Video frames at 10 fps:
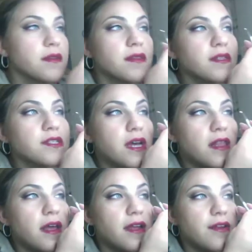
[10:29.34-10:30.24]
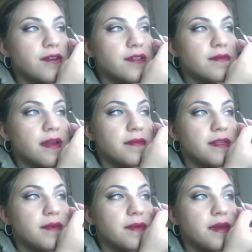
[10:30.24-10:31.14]
This gel liner sometimes
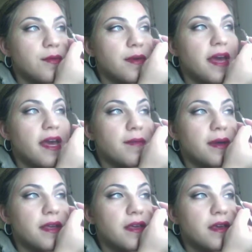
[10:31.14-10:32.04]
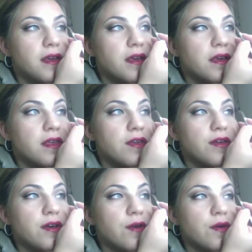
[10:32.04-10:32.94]
can be opaque, but you
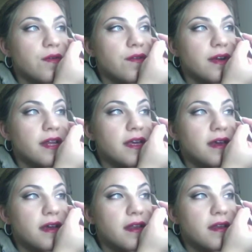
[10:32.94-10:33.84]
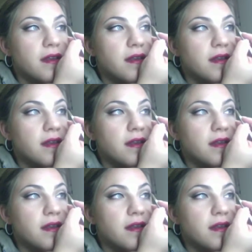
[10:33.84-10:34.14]
can go over it again.